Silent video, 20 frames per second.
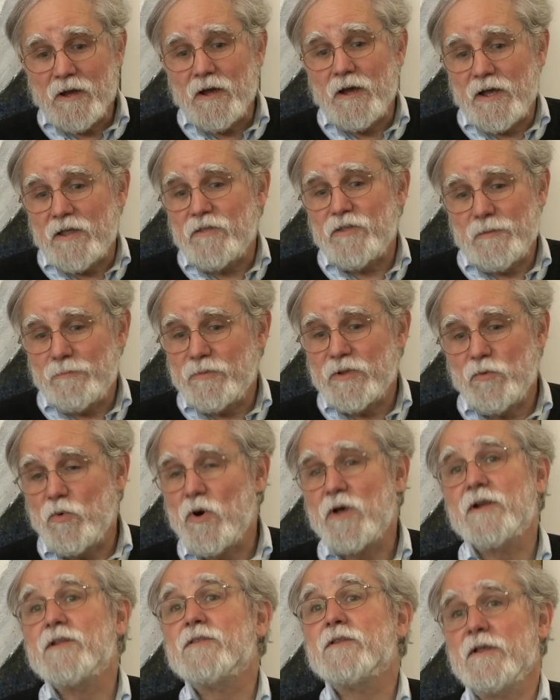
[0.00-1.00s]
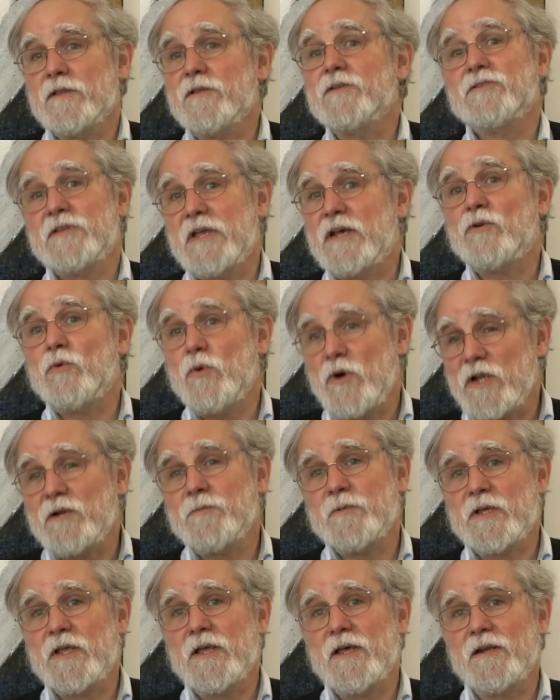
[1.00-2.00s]
I simply wanted to understand
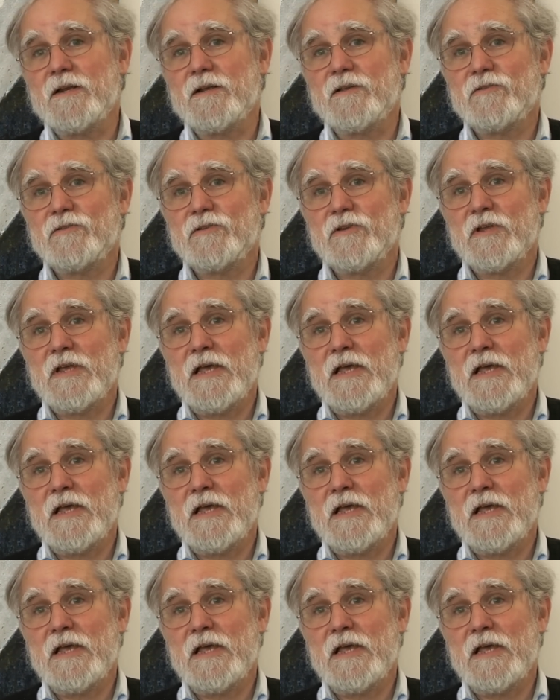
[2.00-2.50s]
quantum mechanics.